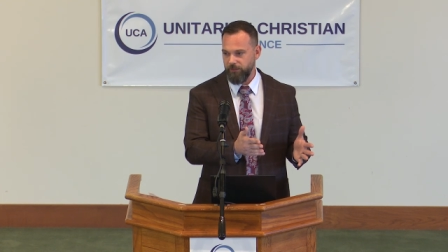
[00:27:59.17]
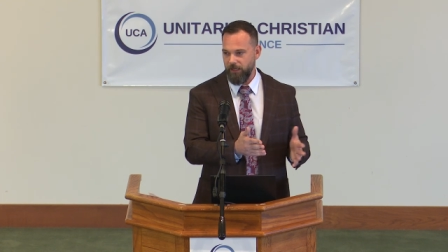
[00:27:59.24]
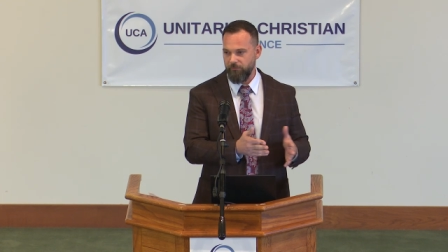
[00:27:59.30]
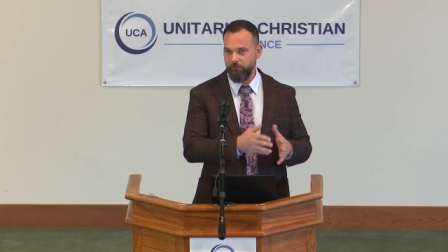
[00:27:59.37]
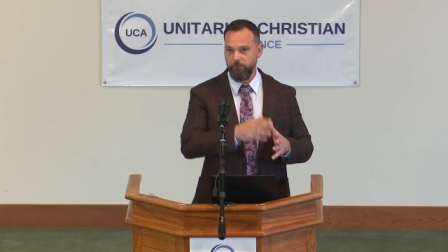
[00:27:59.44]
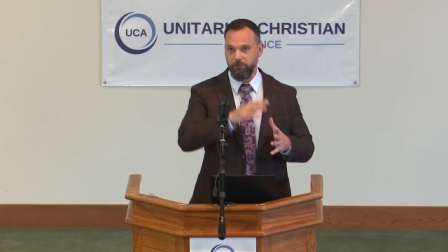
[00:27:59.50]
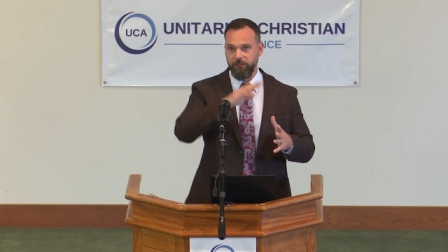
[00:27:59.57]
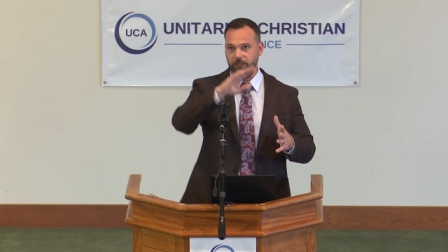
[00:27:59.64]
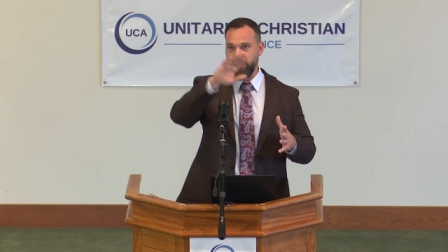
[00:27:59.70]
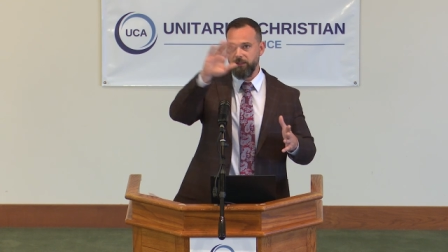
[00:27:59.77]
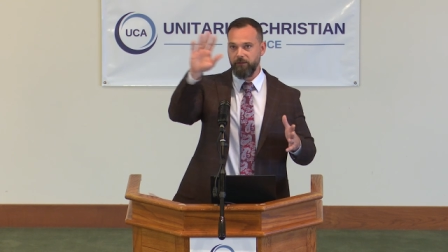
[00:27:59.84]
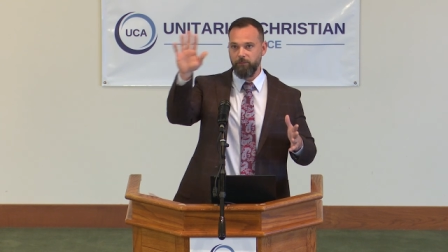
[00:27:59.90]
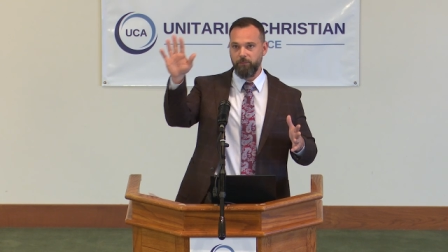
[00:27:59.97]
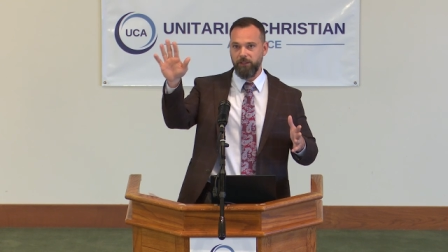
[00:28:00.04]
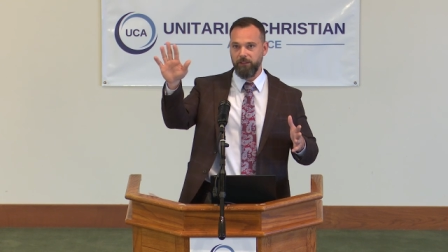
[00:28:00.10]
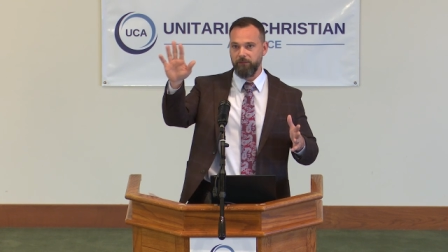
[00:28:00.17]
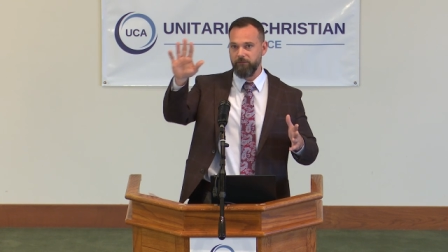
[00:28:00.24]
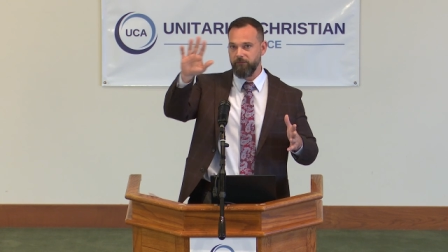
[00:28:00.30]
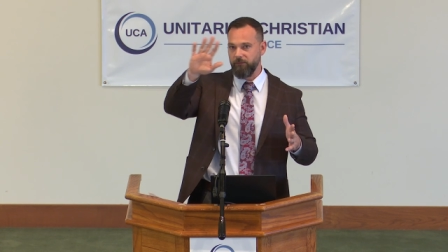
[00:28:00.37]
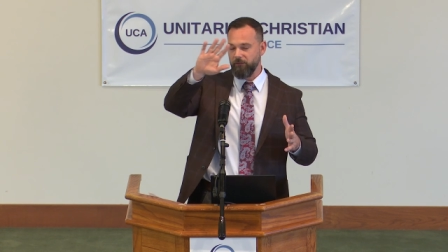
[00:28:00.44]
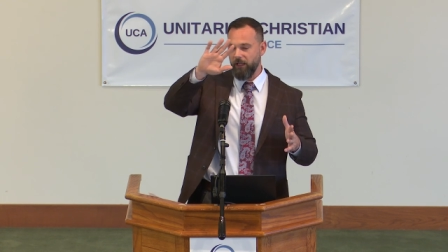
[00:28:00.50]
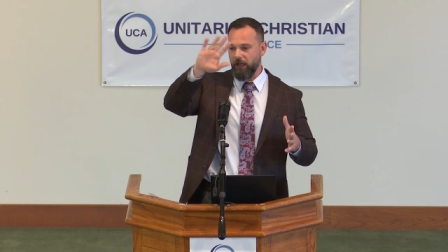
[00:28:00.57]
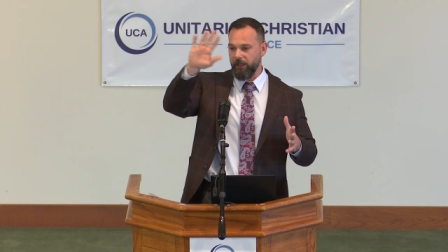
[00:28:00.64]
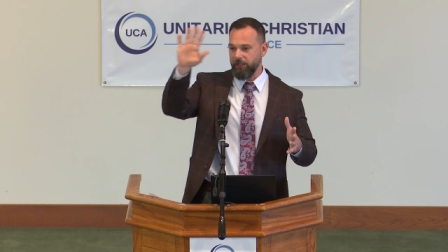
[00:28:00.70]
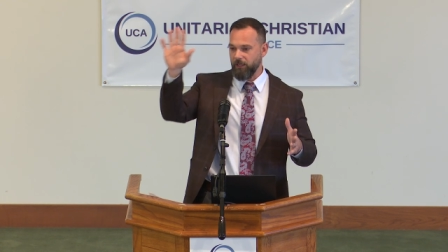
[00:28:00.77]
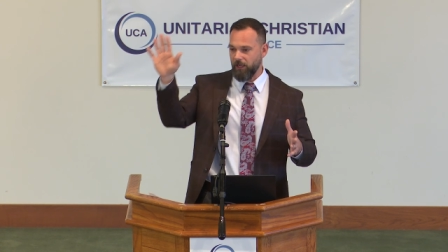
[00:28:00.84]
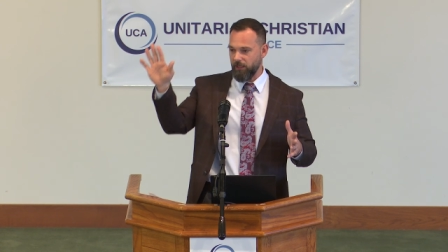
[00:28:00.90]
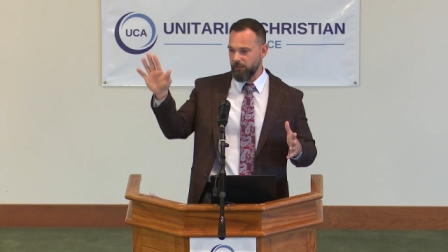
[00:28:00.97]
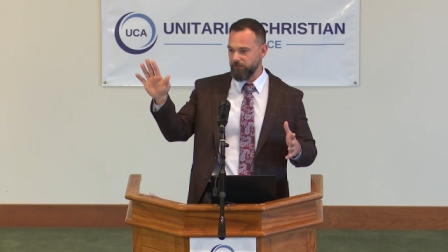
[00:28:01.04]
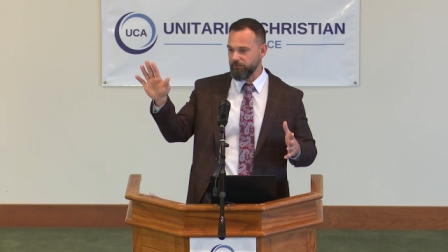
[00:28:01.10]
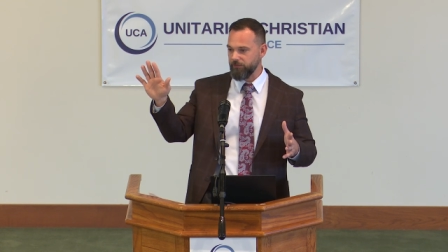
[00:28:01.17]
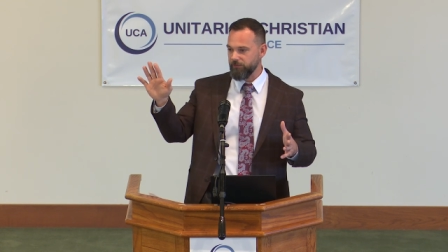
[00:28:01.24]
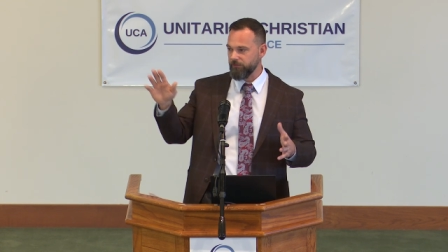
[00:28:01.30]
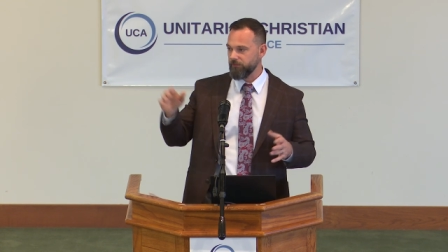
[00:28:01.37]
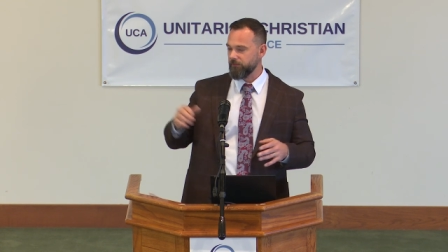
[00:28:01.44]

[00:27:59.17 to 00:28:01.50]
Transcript: Everyone's got the big icons